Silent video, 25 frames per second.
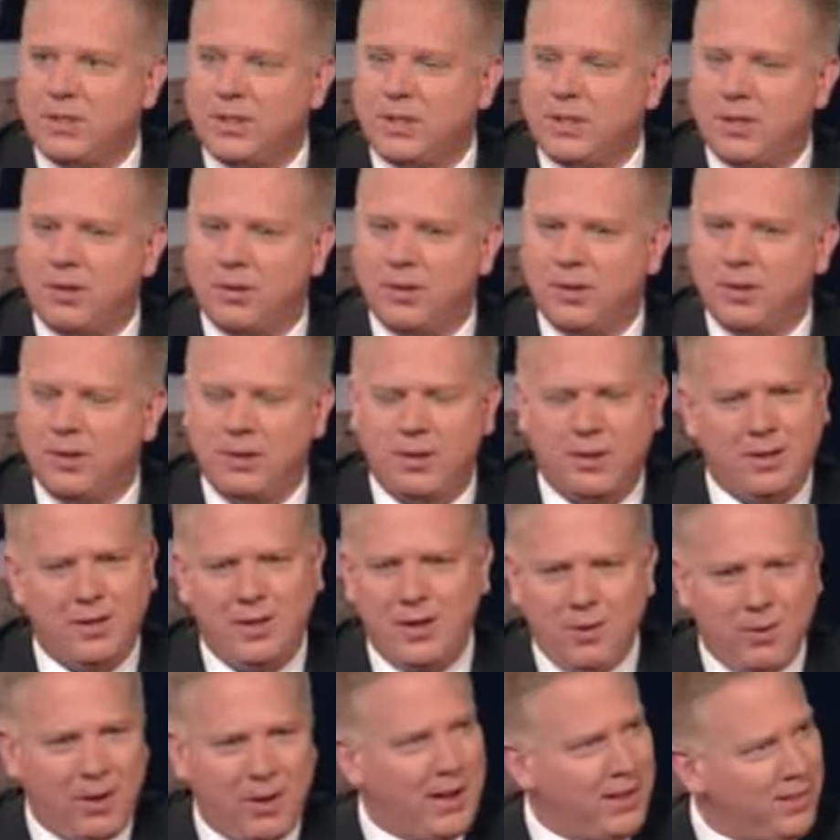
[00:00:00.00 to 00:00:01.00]
recently going,
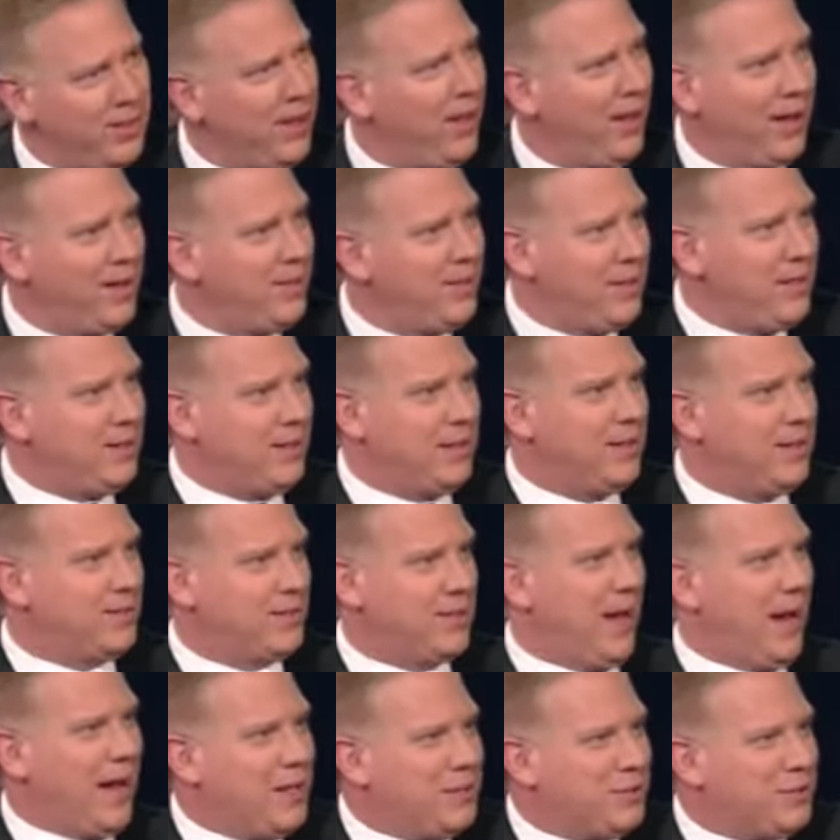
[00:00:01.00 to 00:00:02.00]
I think
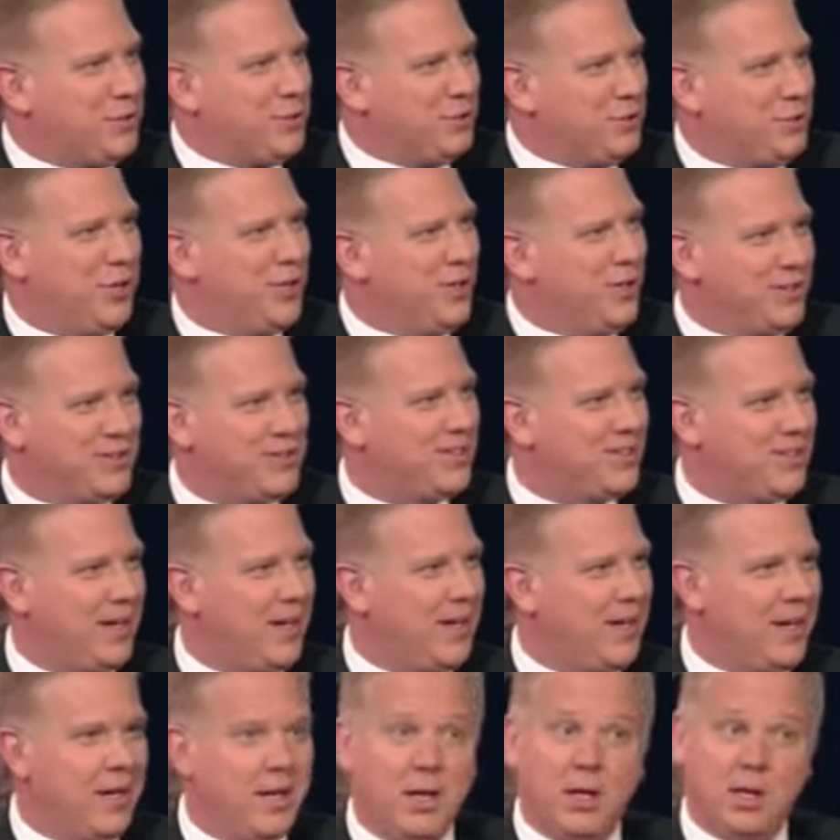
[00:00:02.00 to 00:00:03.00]
these guys could just
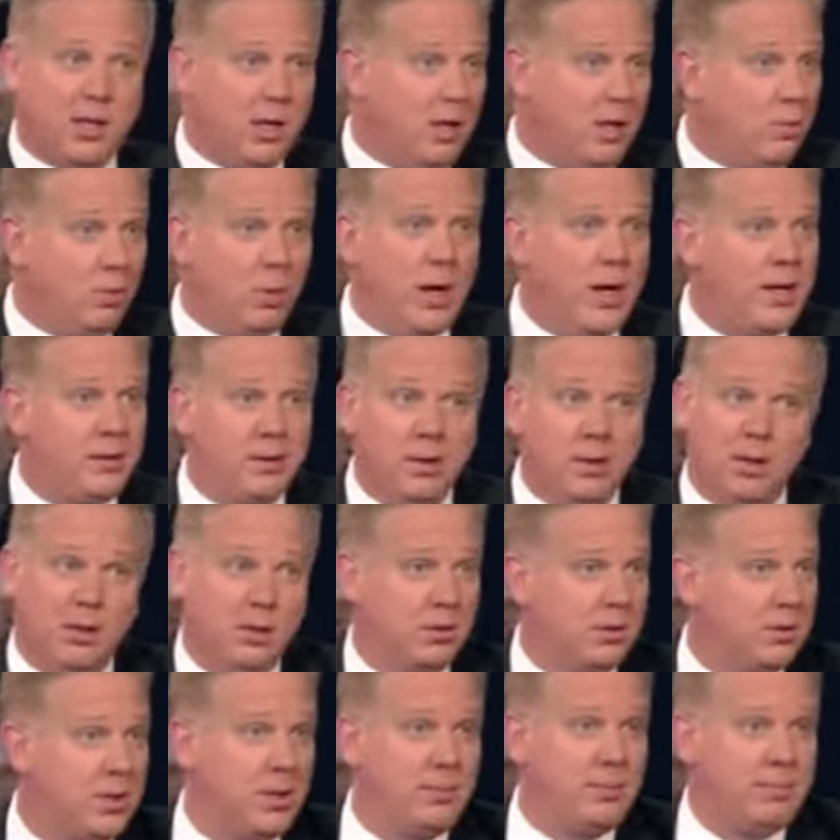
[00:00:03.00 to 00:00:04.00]
say, you know what,
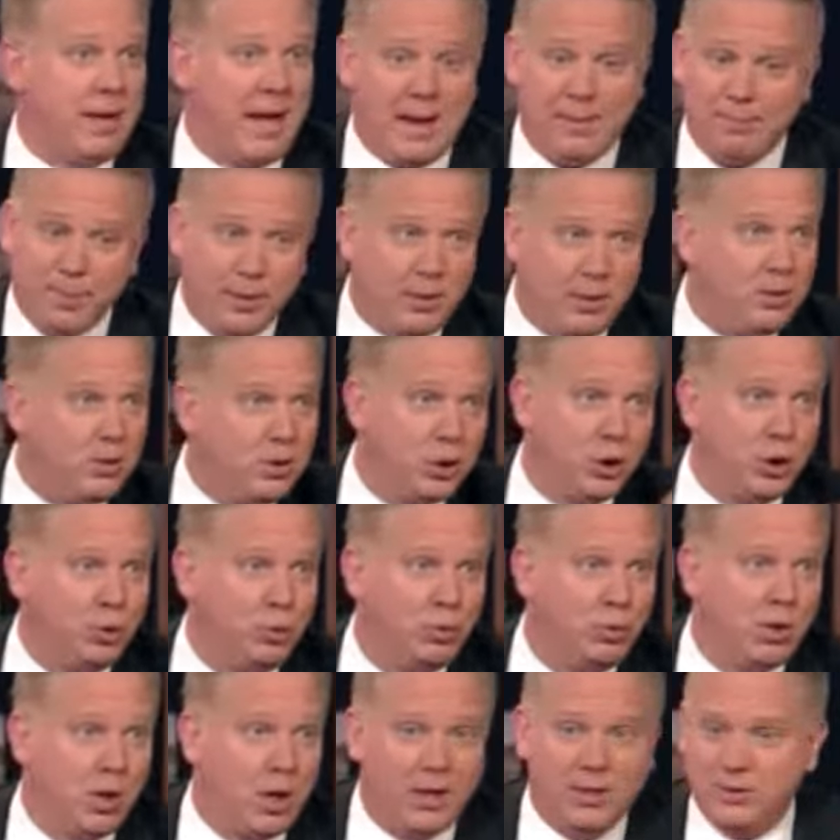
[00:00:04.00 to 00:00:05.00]
something happened,
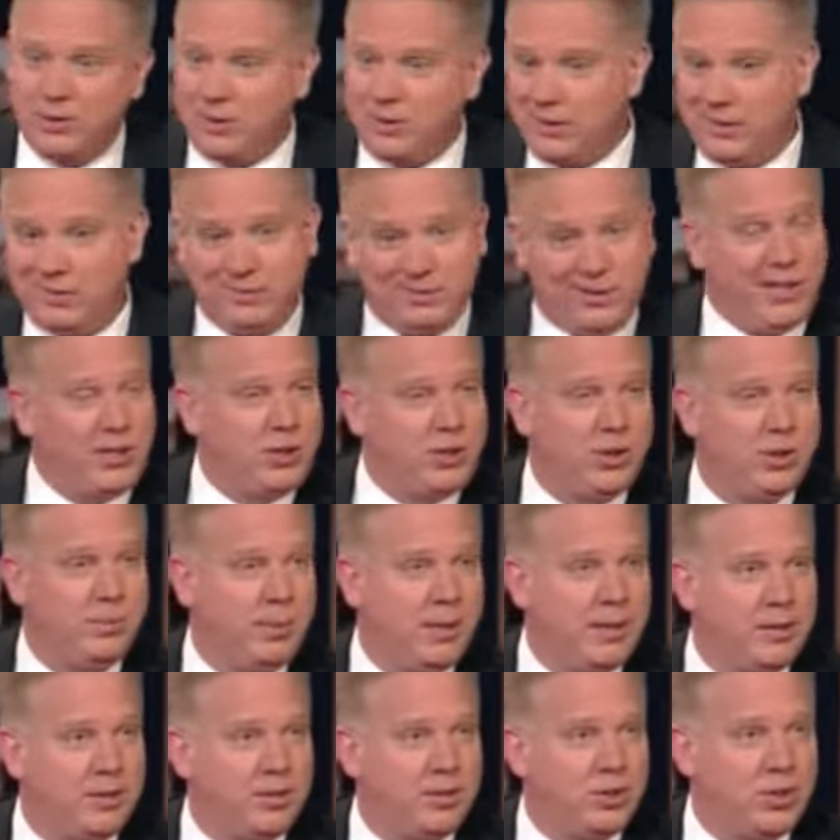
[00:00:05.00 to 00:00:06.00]
you caused it, get
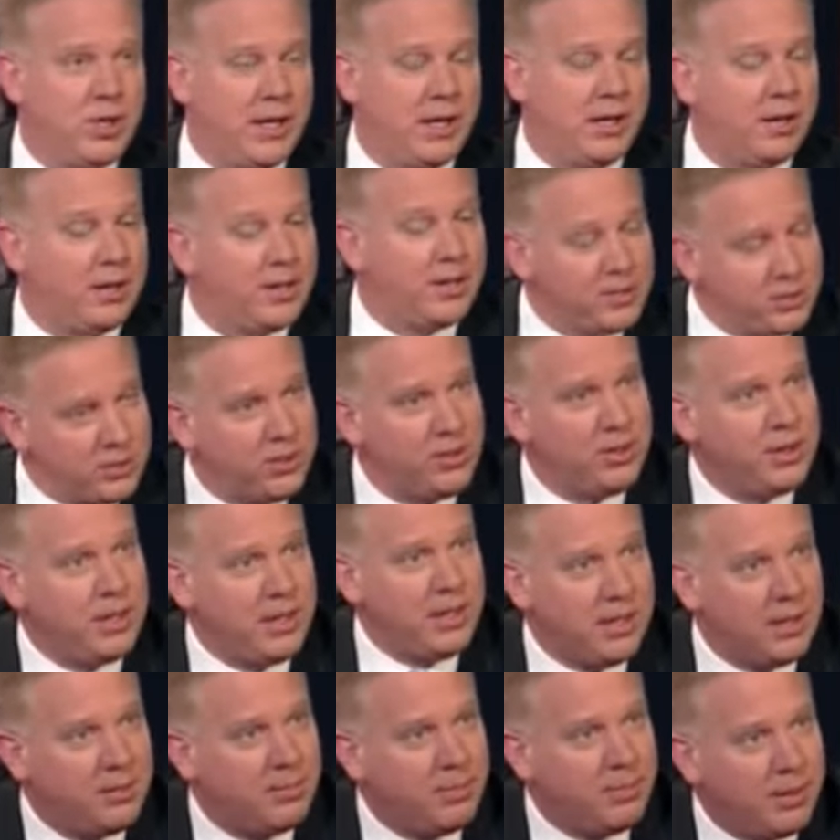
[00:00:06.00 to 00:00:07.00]
your butt in jail. And I
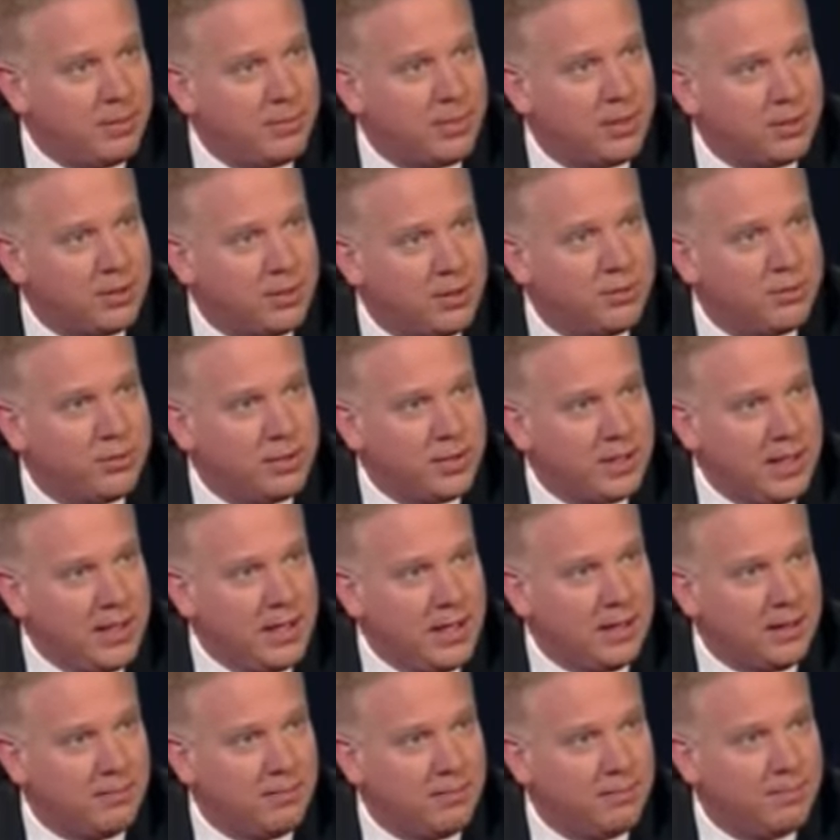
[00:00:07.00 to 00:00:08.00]
started thinking about Martin Luther
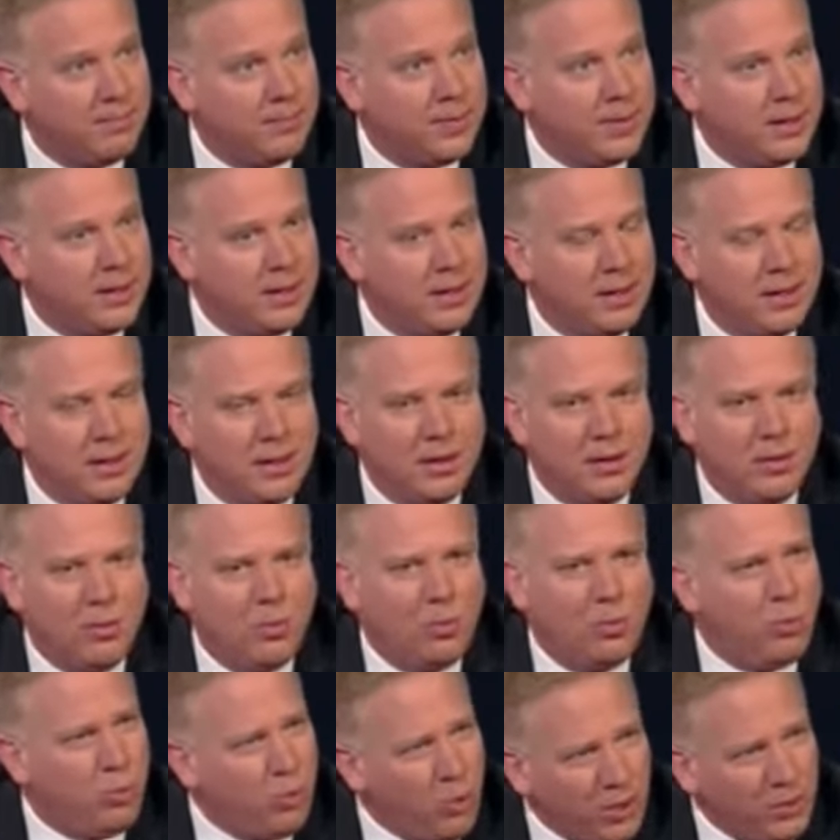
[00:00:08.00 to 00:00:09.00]
King.
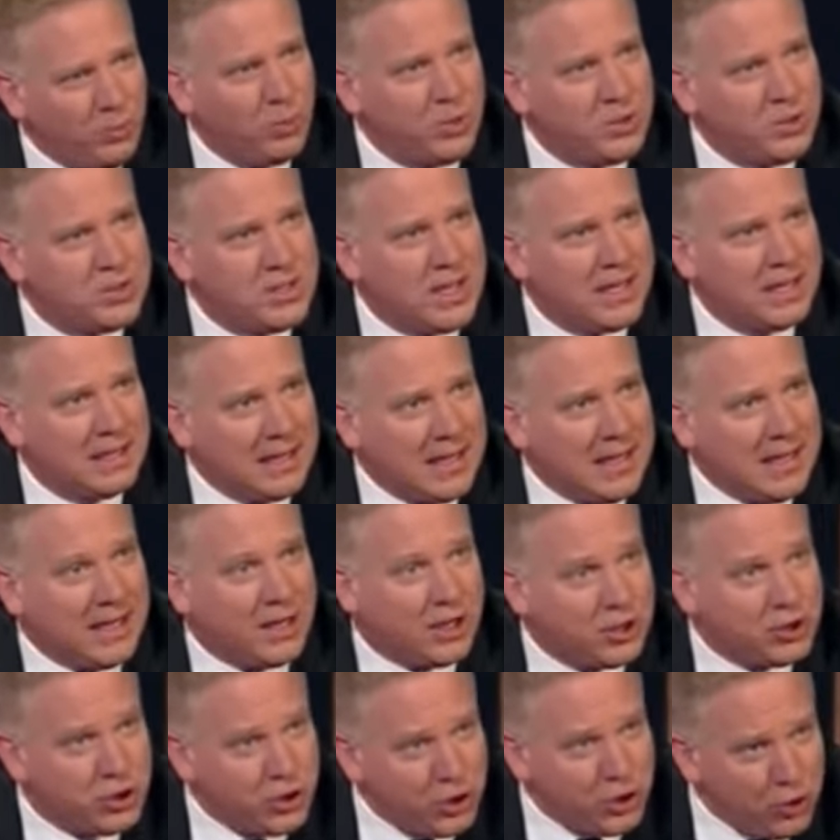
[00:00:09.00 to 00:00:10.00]
What was that
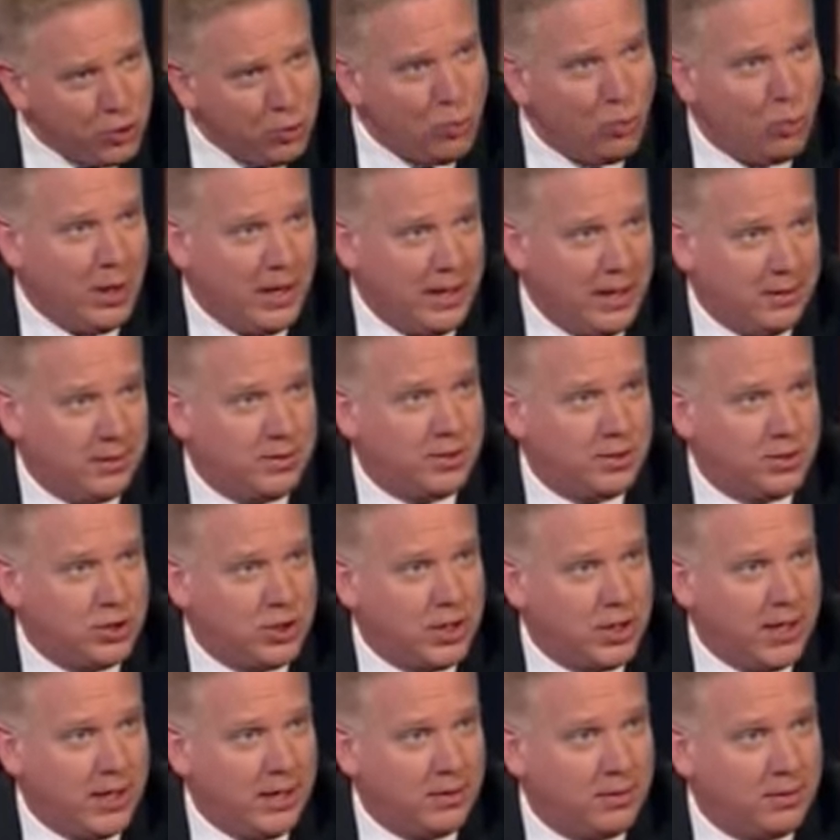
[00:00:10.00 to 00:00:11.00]
like? Because you went to
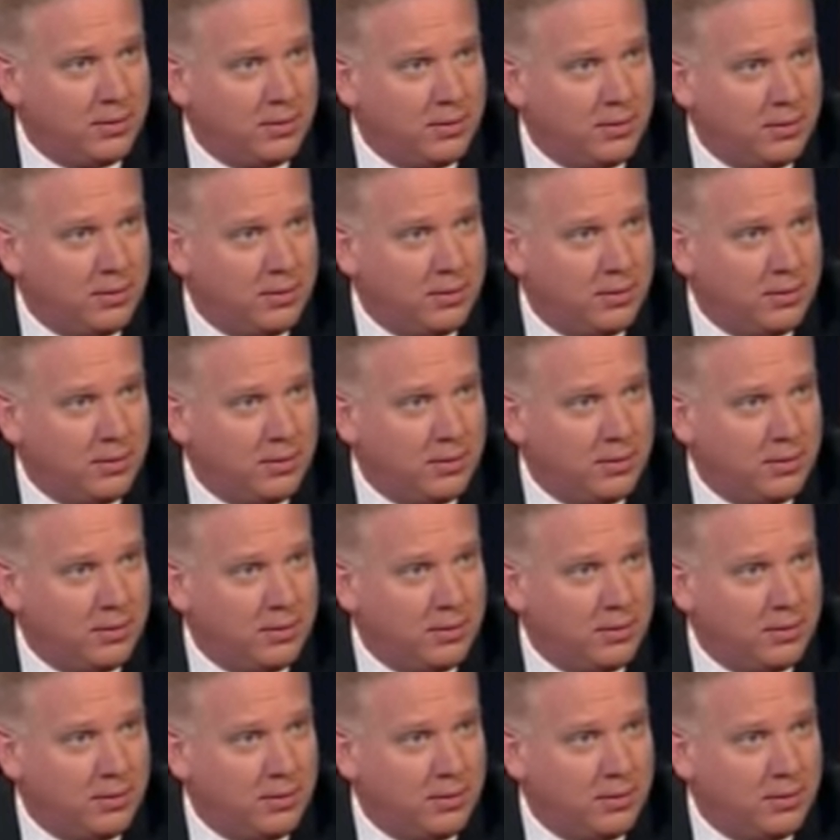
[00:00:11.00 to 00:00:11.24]
jail.